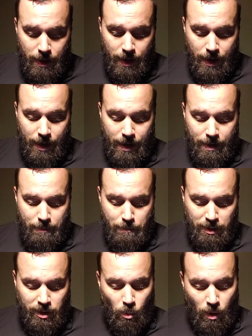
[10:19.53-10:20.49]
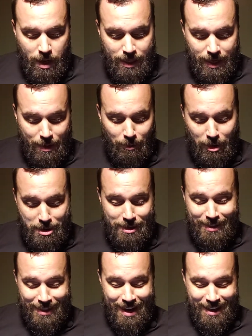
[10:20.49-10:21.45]
But the one thing I'm going to
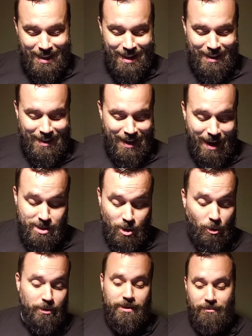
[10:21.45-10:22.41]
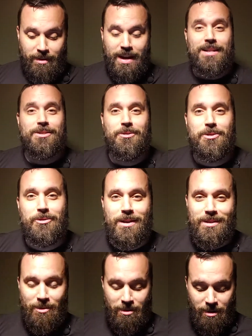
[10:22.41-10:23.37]
say that I totally forgot to
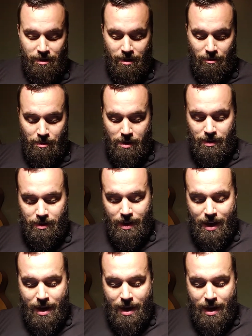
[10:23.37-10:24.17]
address earlier was